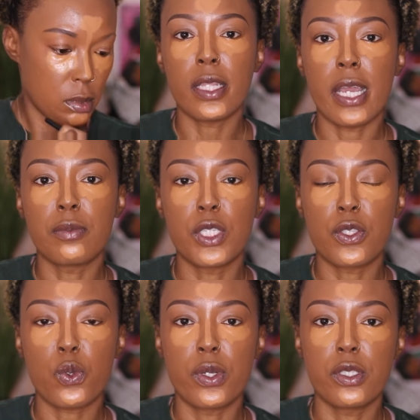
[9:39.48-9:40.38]
now I'm
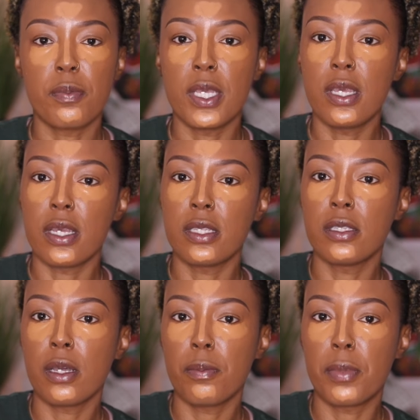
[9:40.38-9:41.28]
just going to
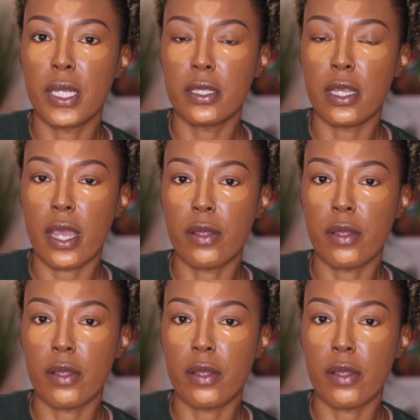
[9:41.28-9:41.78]
begin blending